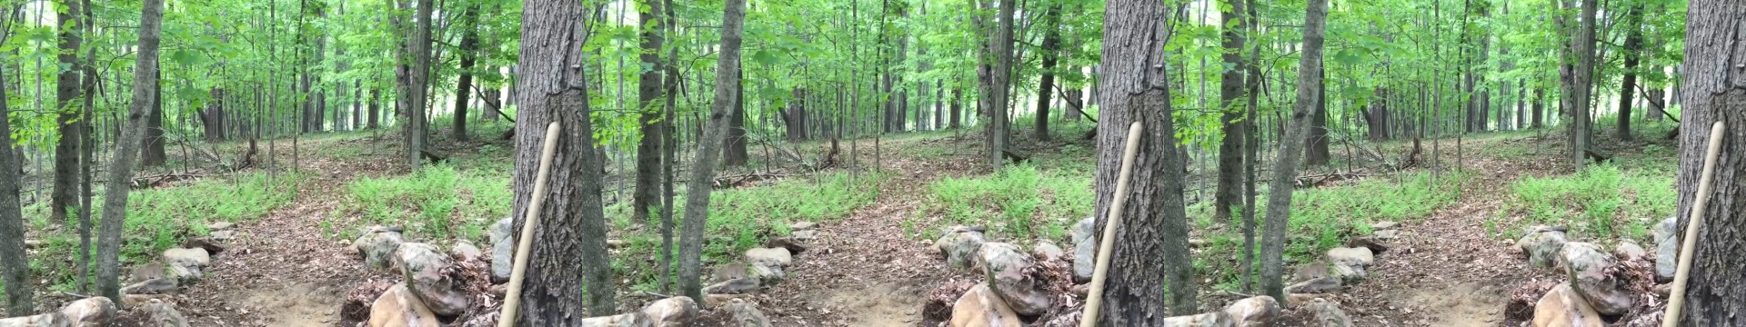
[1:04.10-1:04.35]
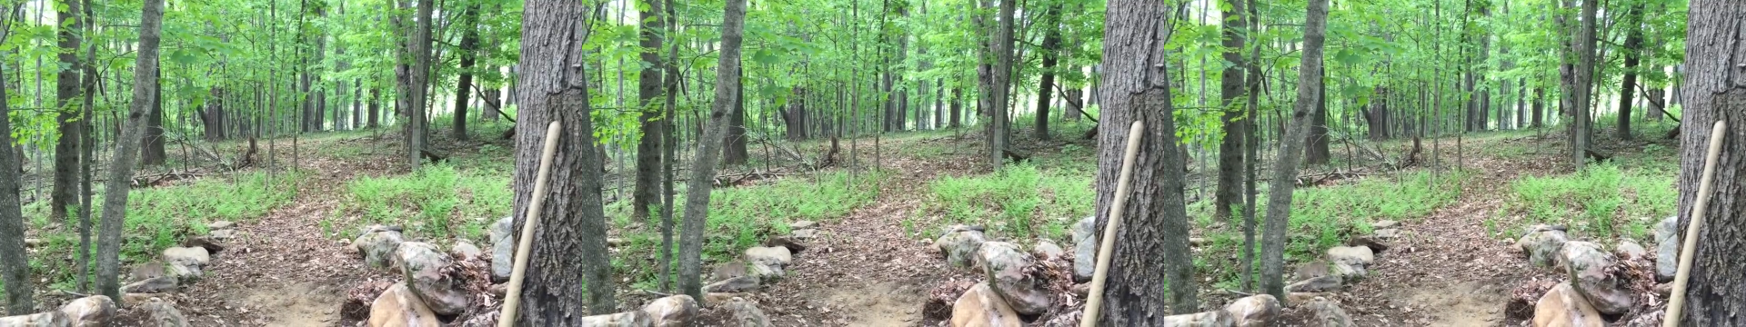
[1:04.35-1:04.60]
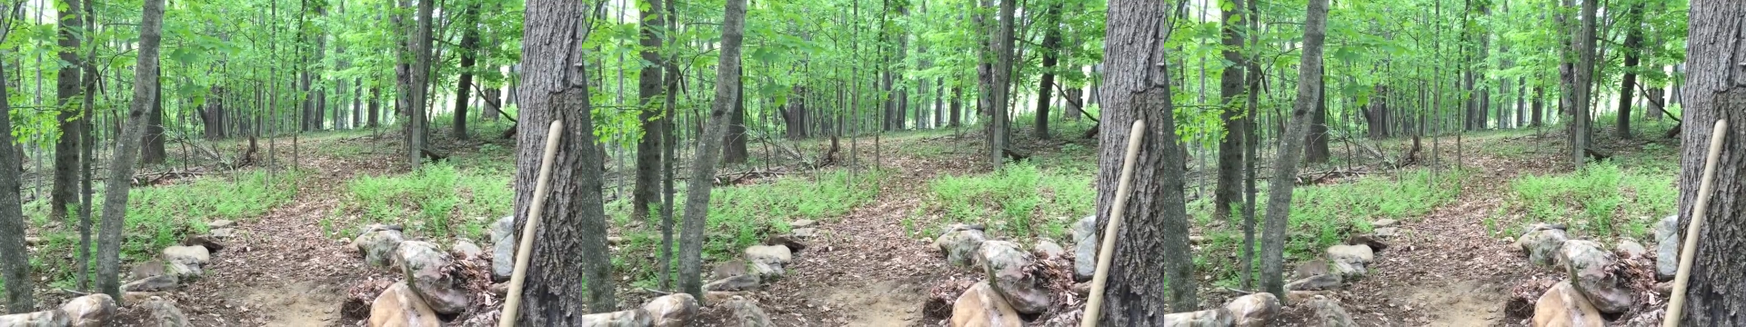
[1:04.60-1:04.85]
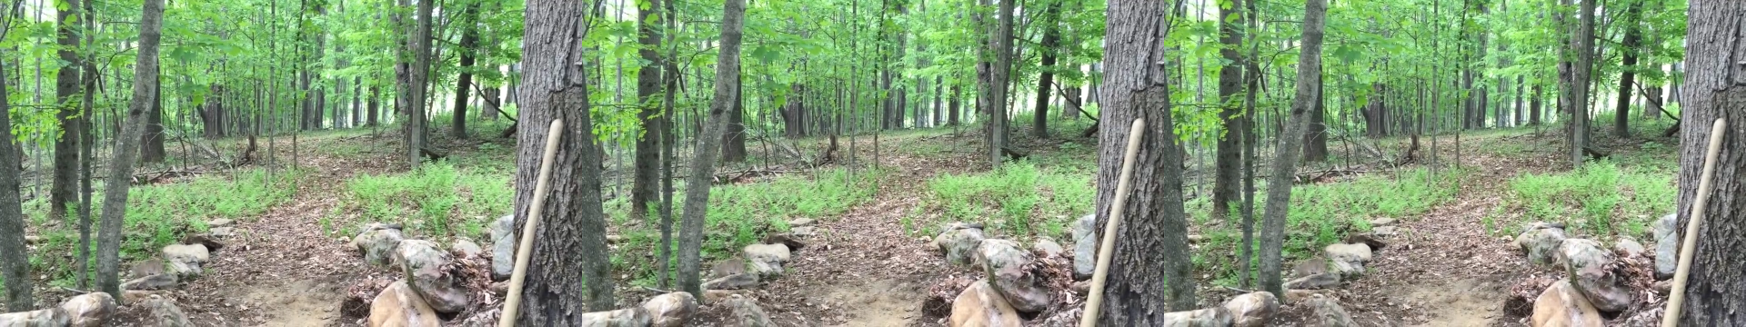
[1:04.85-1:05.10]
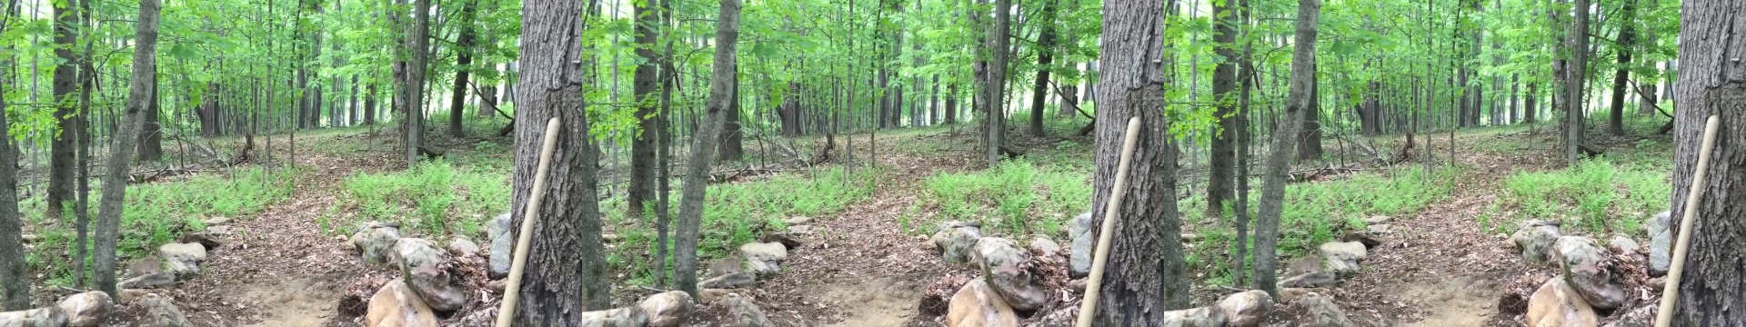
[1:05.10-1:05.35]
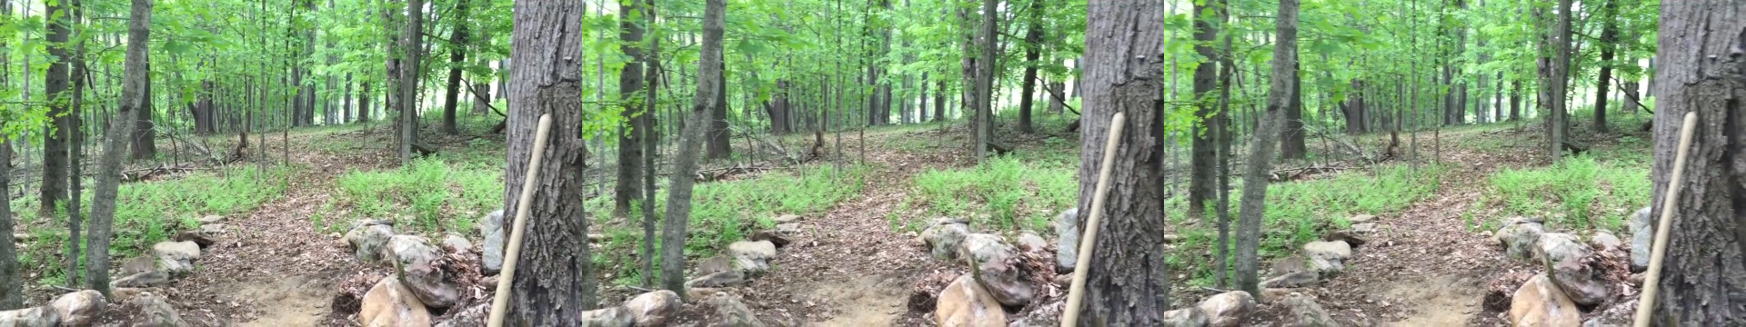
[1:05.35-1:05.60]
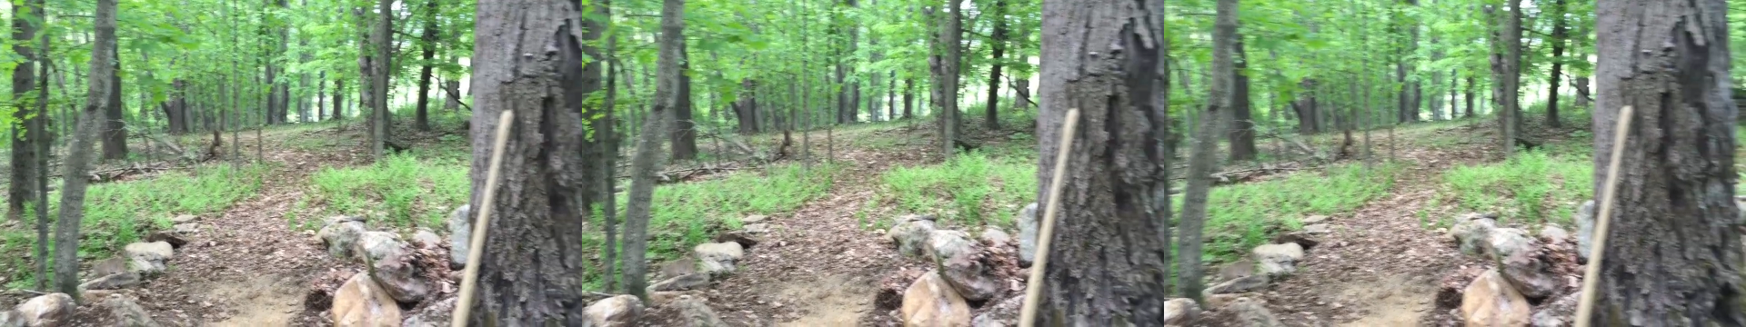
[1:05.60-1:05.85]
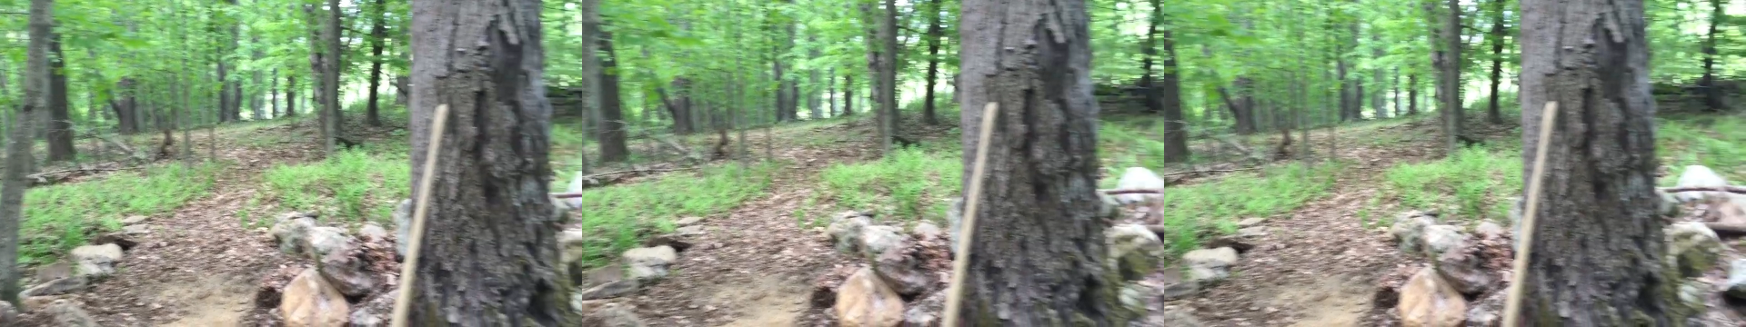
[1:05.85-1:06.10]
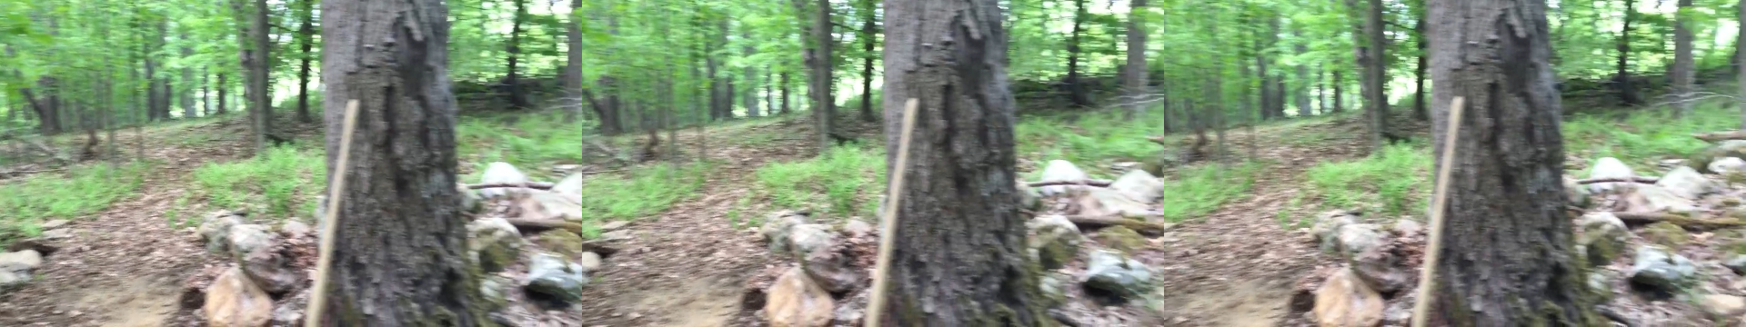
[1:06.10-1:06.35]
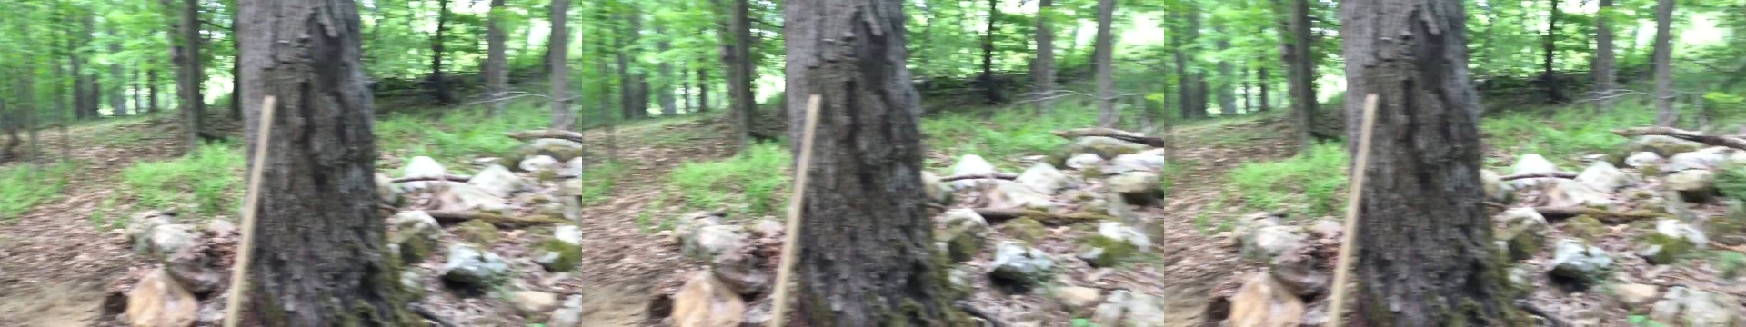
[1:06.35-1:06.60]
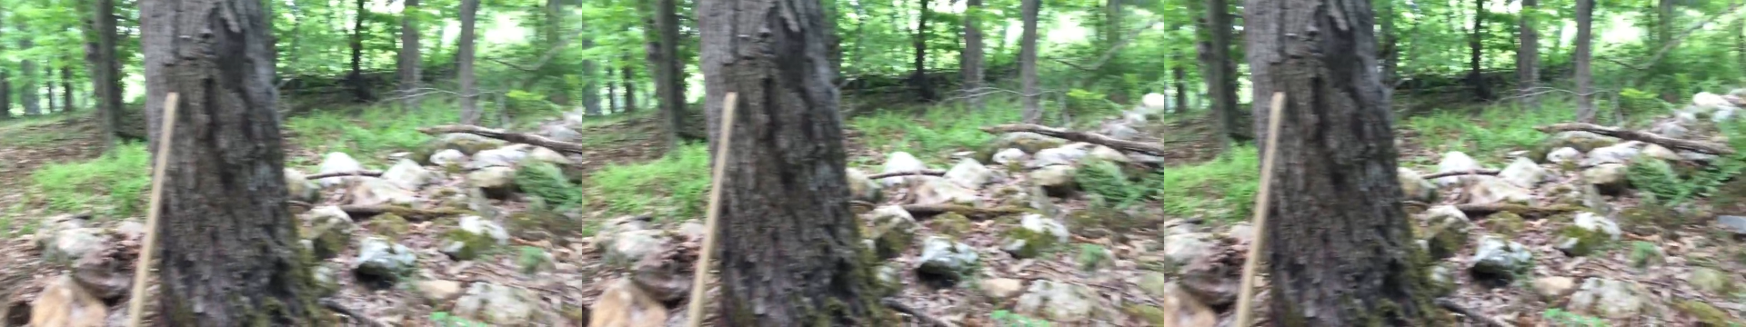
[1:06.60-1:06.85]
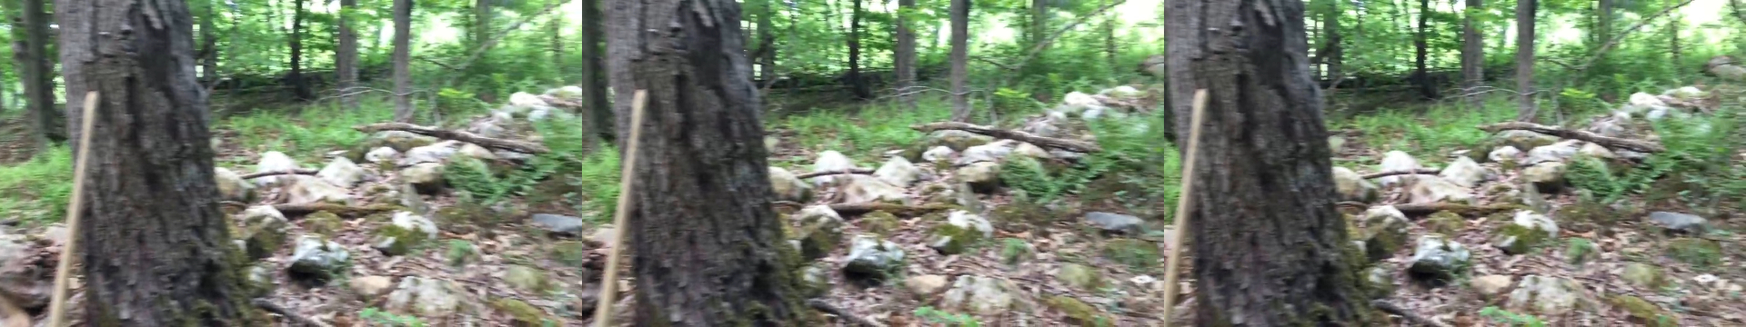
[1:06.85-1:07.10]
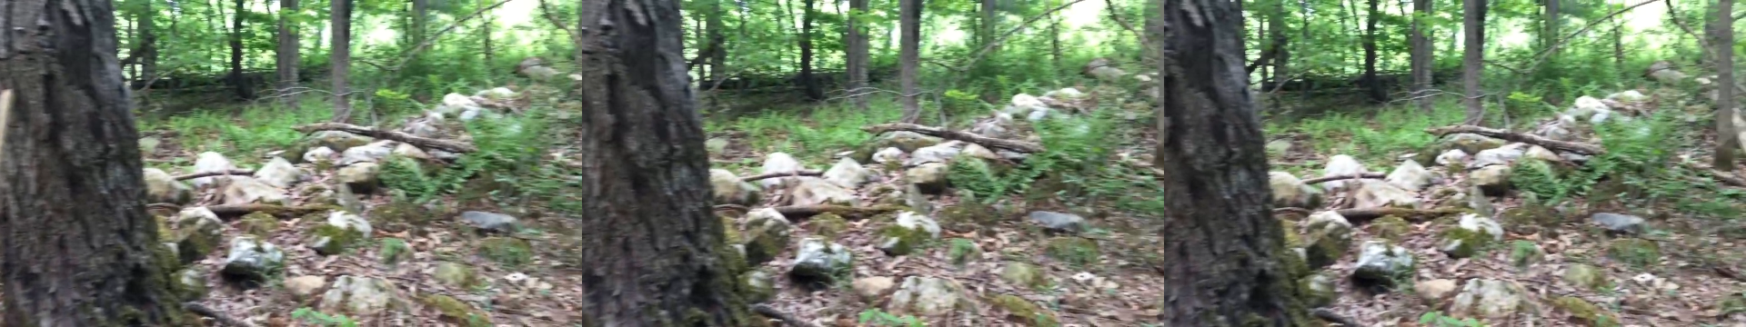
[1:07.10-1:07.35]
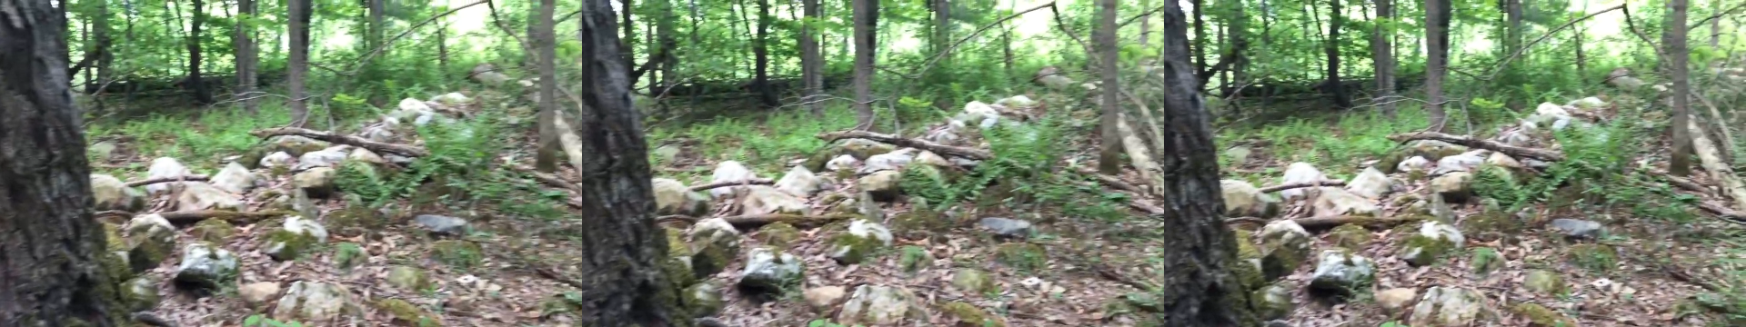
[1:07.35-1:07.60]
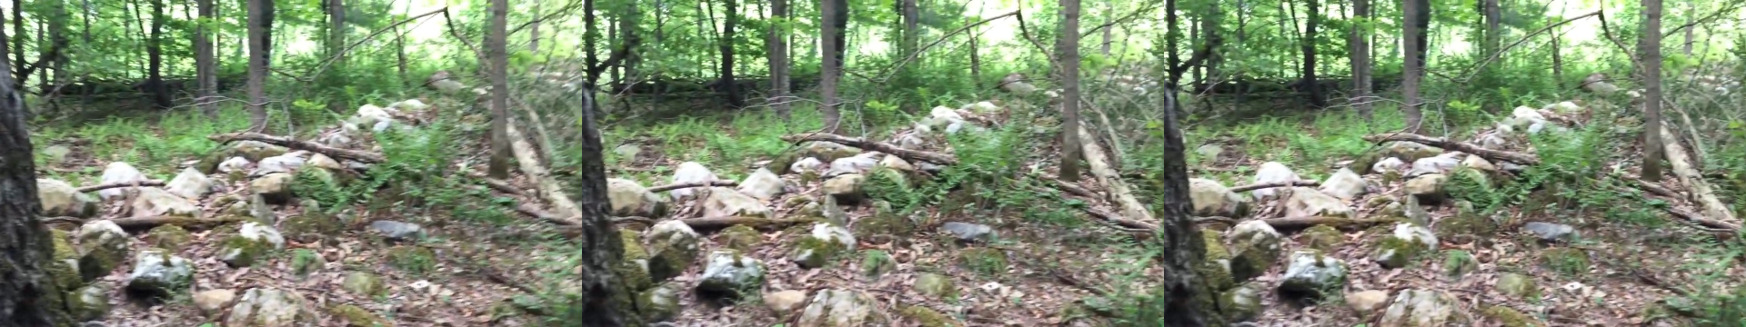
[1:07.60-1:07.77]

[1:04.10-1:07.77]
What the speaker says: [unreadable: no face in view]